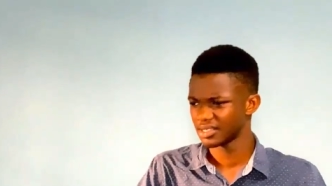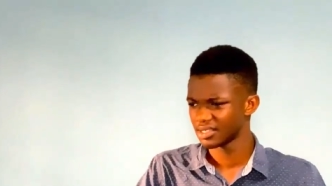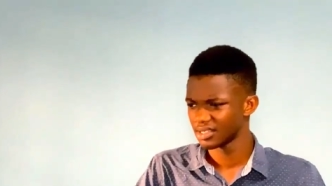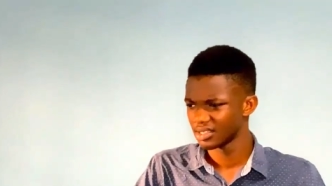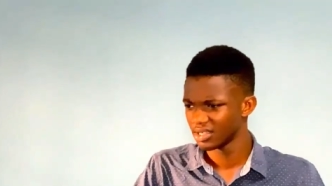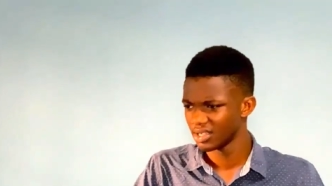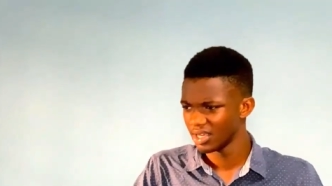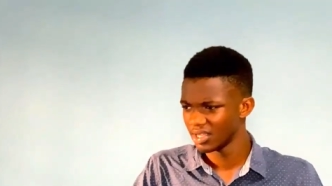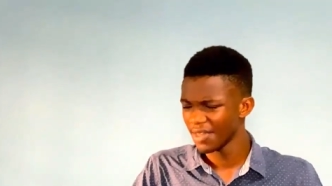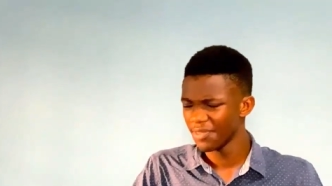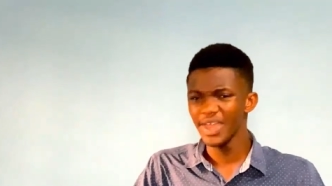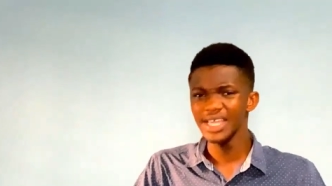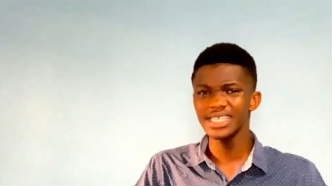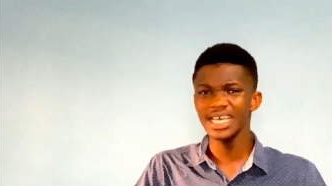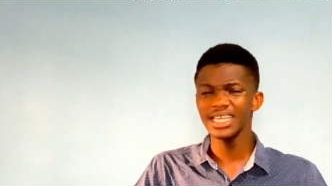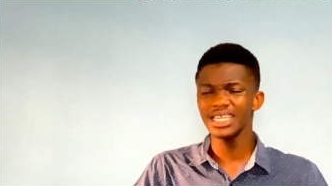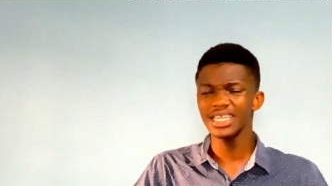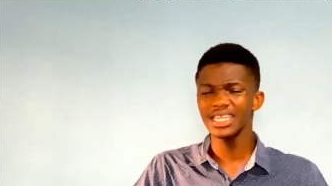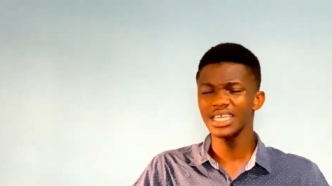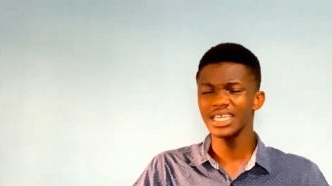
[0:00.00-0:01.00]
The thing
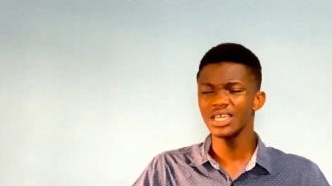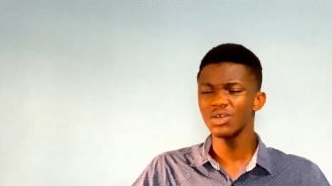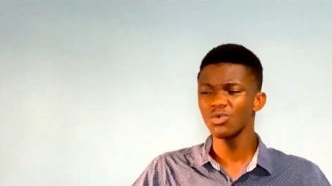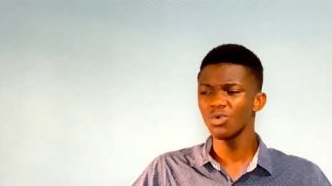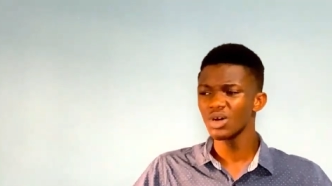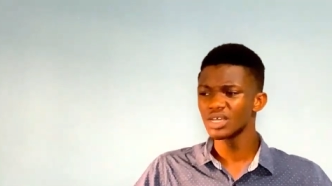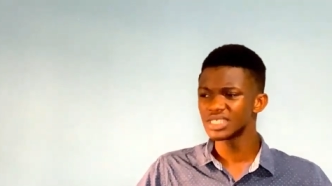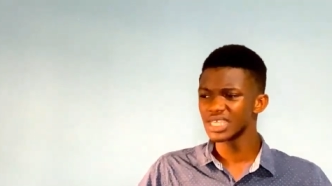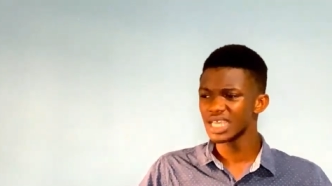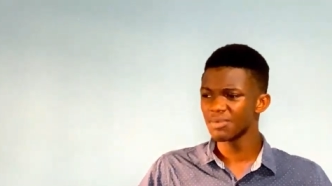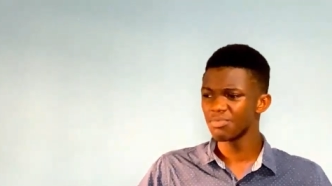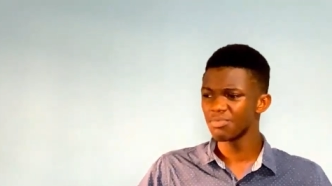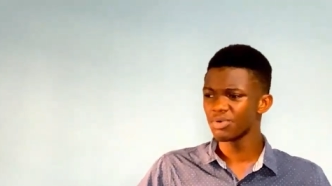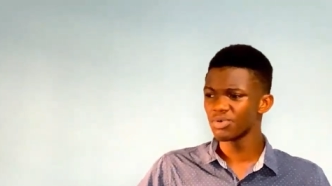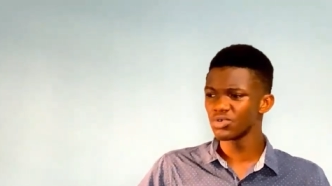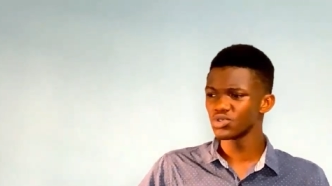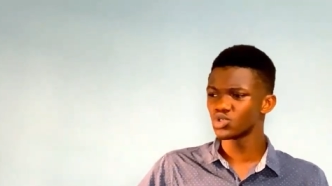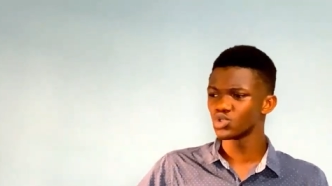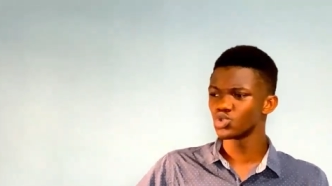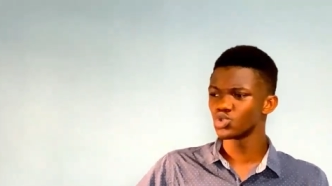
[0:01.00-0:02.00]
that he was able to
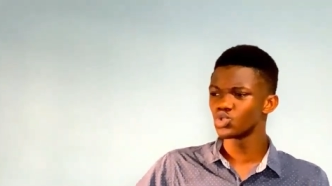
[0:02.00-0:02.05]
do,